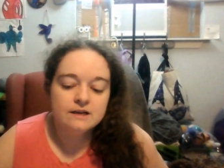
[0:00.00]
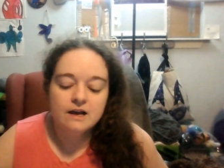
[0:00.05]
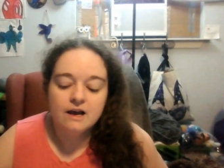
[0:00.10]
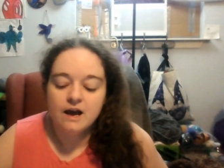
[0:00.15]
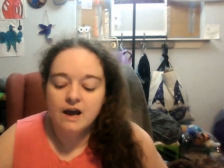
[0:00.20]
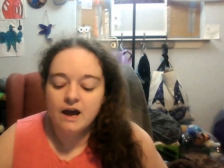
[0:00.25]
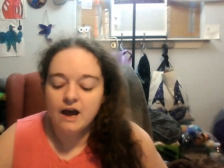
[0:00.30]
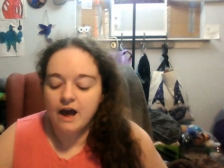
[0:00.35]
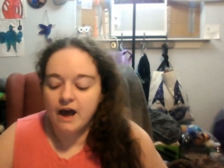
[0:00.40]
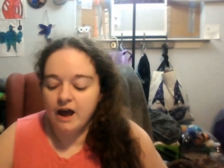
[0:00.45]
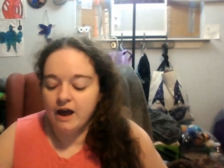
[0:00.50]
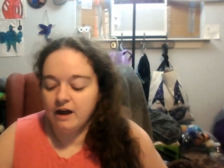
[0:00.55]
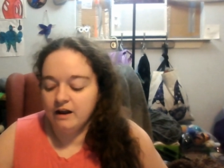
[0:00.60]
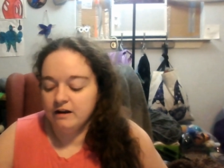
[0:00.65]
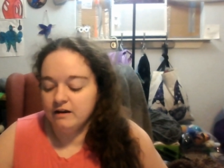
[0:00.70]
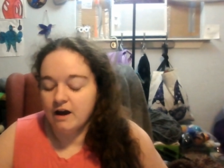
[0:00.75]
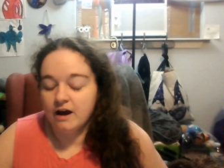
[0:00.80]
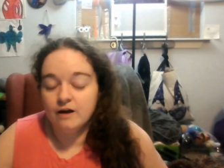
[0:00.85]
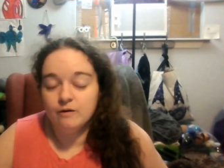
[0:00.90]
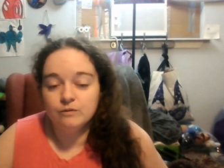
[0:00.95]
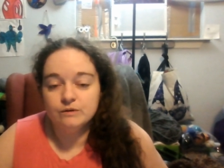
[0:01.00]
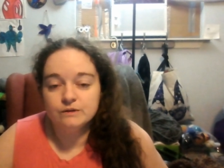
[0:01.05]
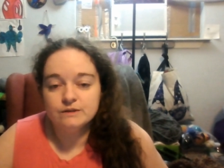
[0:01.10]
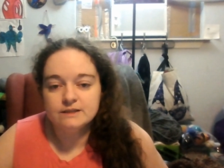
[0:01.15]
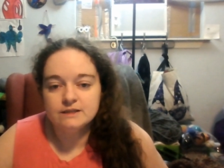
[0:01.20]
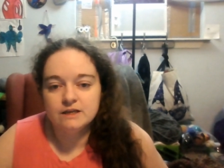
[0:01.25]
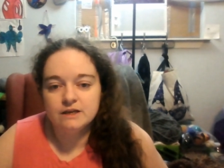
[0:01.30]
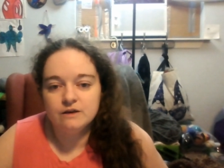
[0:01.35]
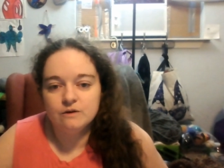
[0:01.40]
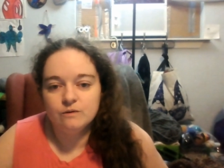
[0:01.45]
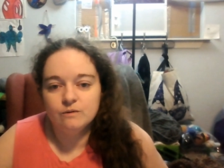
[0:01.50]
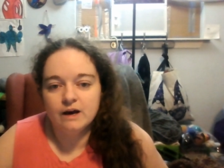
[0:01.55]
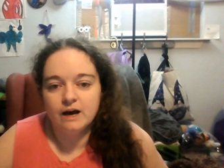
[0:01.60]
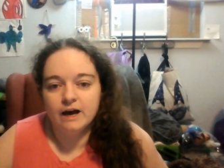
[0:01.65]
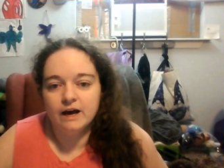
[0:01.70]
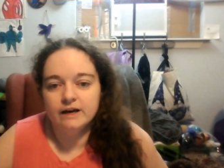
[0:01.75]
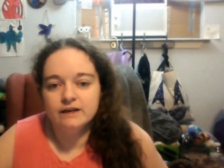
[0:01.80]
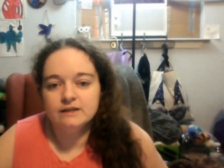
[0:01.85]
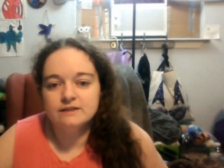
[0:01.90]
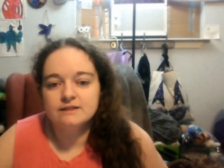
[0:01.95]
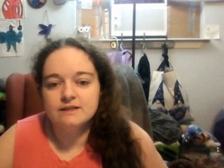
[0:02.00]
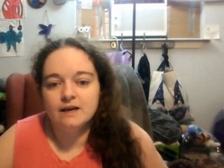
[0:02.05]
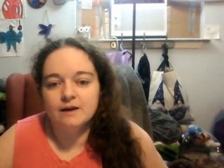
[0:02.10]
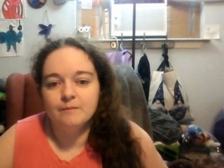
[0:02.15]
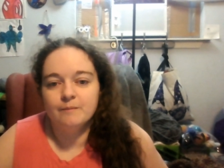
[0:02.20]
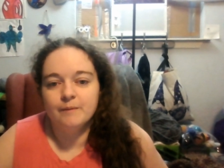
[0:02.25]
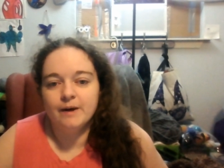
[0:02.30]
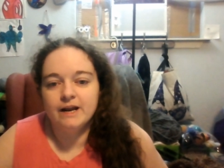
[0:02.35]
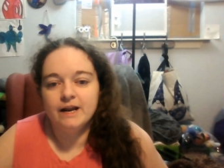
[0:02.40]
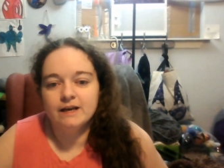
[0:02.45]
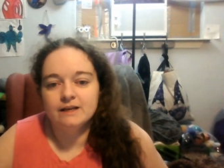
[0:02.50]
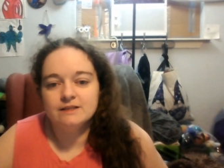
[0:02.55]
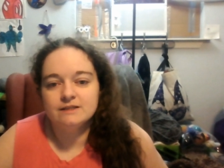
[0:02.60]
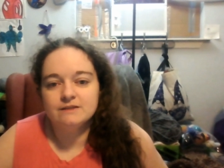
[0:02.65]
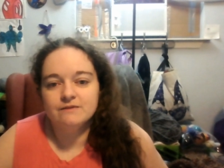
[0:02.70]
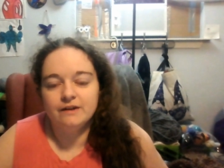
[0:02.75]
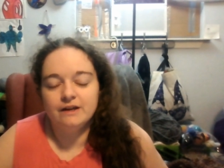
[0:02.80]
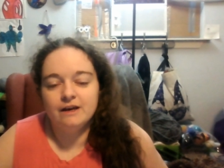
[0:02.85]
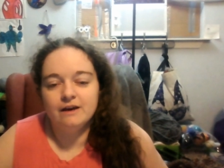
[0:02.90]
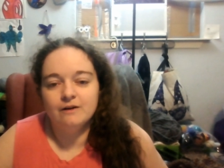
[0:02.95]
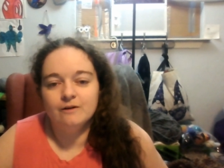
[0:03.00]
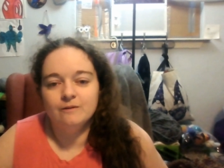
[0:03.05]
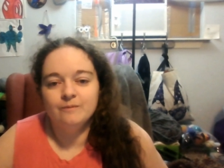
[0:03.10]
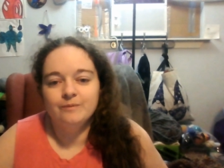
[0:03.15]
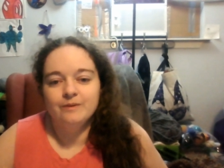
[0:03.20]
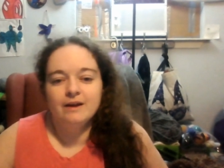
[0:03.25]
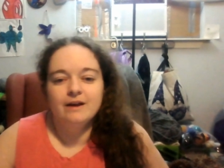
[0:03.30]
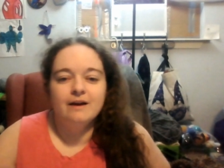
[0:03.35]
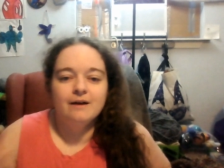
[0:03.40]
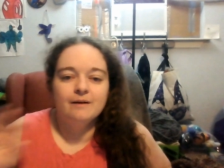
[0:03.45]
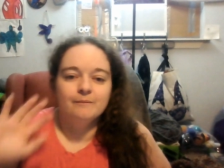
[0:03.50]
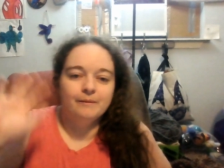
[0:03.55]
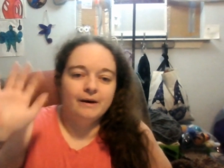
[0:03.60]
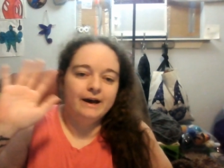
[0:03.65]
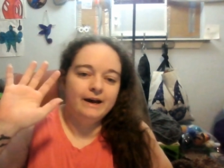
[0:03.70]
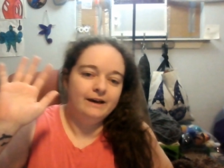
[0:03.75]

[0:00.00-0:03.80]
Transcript: and I will see you guys in my next video. Bye!